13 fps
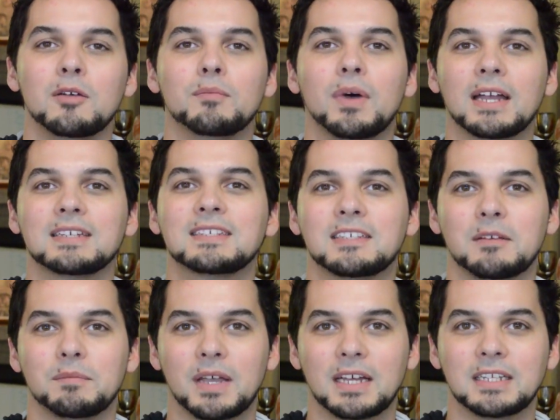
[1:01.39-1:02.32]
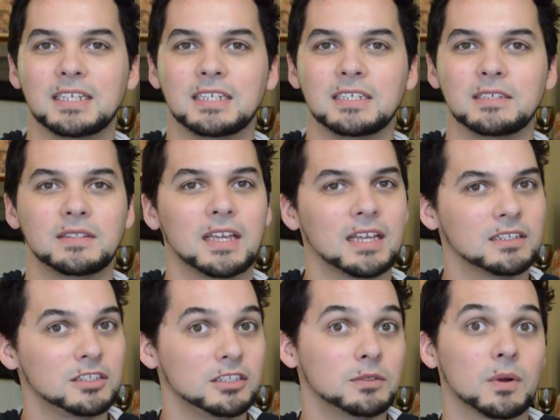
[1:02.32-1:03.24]
by somebody
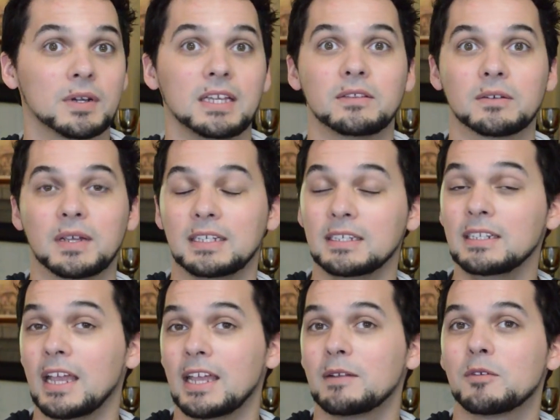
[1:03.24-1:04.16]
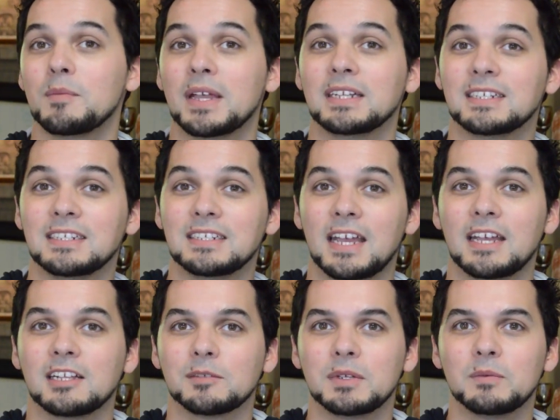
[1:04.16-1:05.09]
that you are either in a romantic
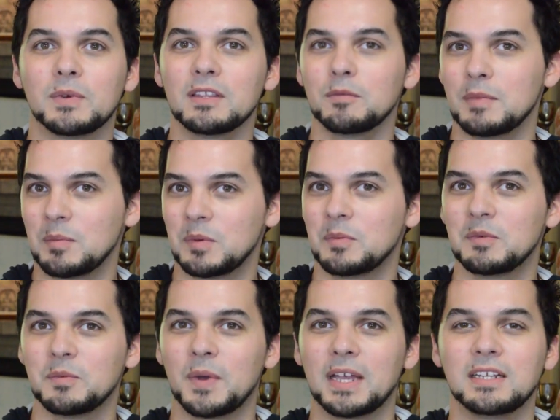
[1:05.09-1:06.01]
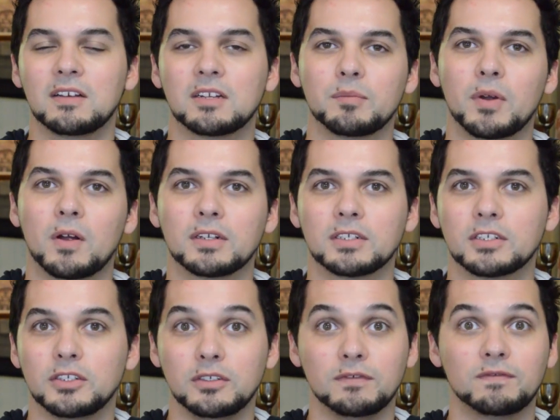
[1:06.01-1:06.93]
entanglement with, maybe you've been waiting on a partner
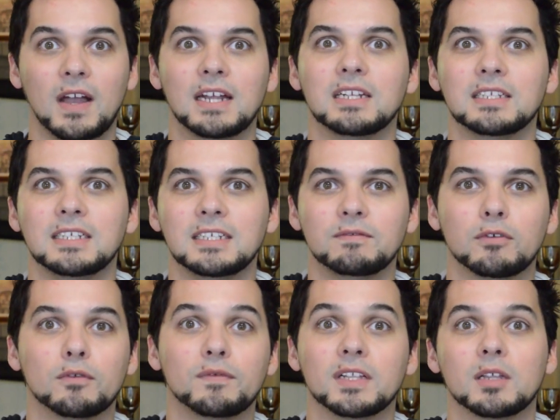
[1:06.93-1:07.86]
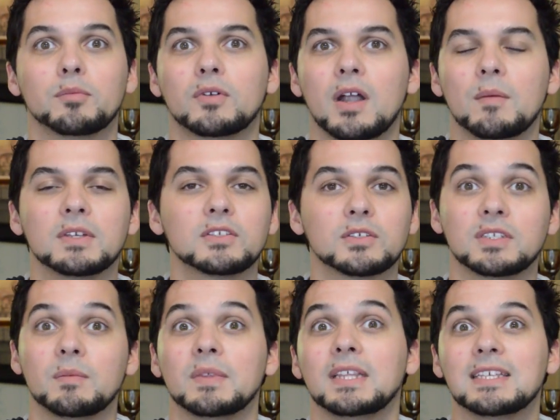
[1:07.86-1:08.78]
to finally fulfill a promise or
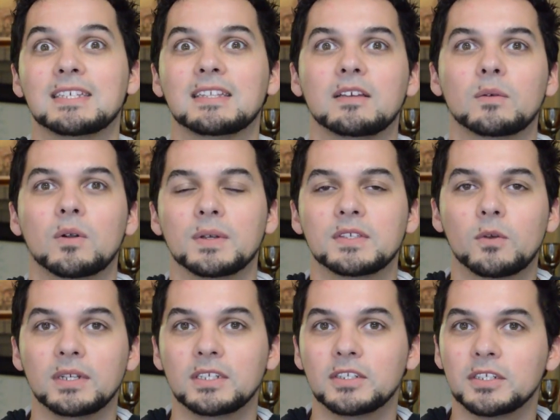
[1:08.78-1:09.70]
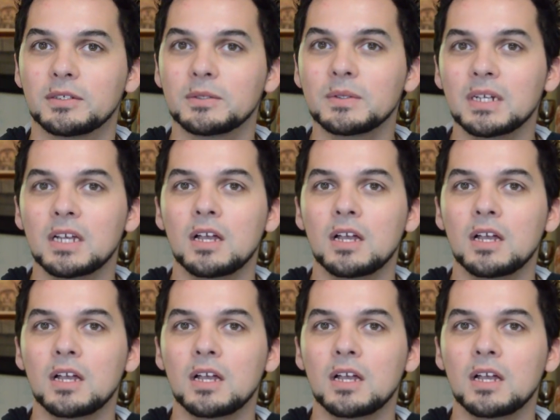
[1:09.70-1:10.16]
something they said they were always going to do,